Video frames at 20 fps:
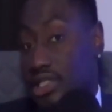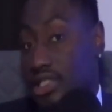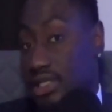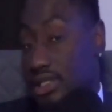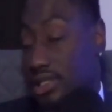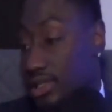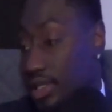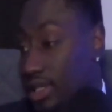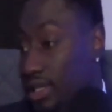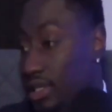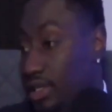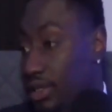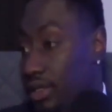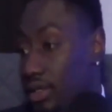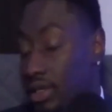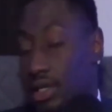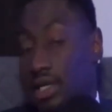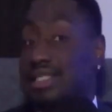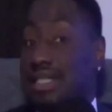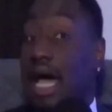need,
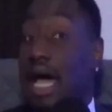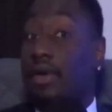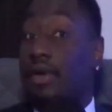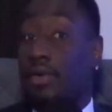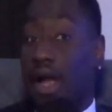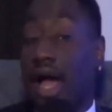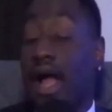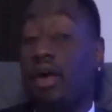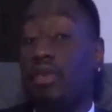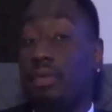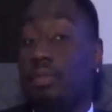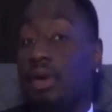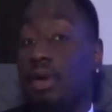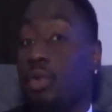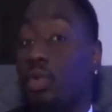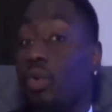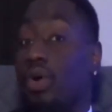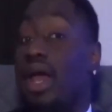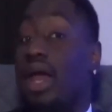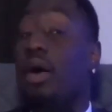because I
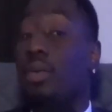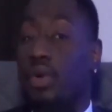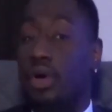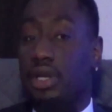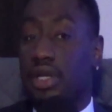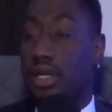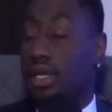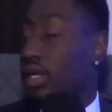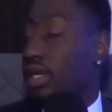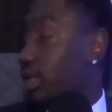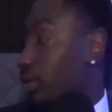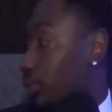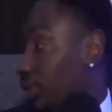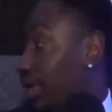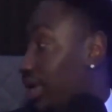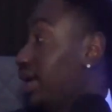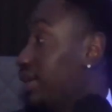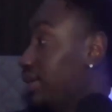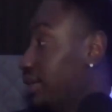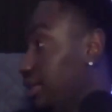remember what I wanted and what
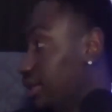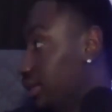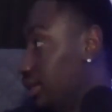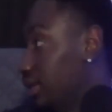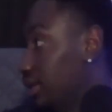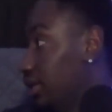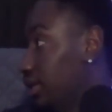I needed